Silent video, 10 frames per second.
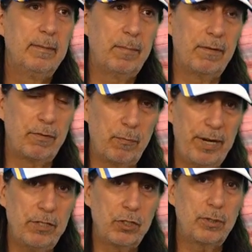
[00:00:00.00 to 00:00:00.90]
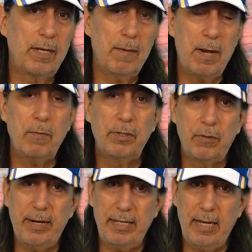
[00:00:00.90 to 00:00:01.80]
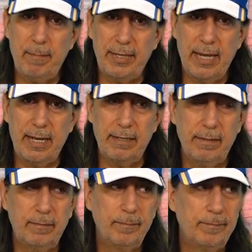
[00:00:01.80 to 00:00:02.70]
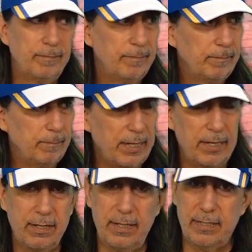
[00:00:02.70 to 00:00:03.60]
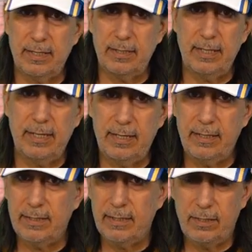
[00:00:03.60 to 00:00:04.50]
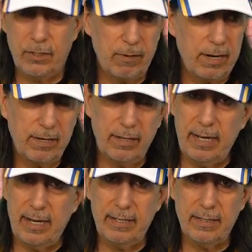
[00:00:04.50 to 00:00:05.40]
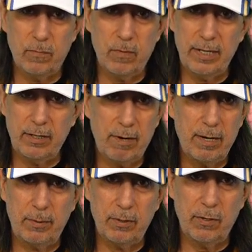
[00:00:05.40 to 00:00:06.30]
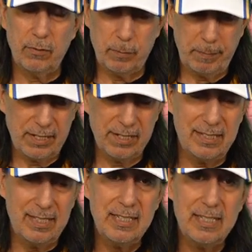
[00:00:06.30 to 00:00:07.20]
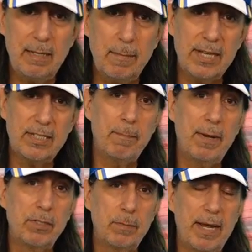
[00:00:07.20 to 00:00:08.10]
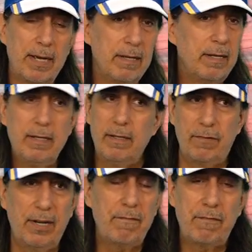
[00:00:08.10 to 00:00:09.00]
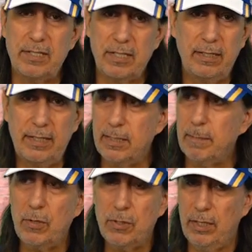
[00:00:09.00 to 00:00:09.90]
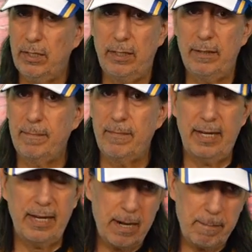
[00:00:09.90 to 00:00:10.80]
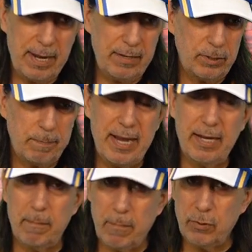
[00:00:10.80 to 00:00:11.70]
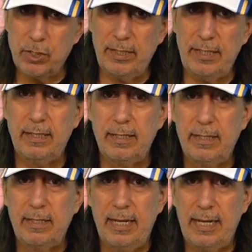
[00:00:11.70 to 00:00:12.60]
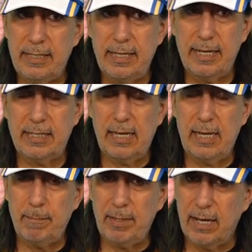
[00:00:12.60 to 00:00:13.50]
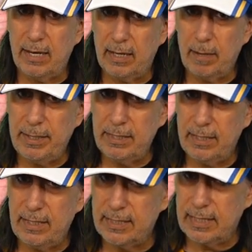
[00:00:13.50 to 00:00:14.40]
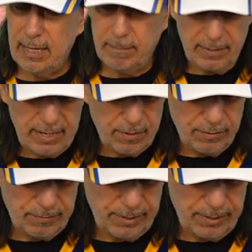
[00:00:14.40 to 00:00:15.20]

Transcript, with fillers: But if the Rangers come out with their A game again, my goodness, I'll tell you this, Gerard Gallant is one incredible coach, because this team has to bounce back. Forget physically, it's emotionally. They got to bounce back emotionally into next game. They got to come into this game now, the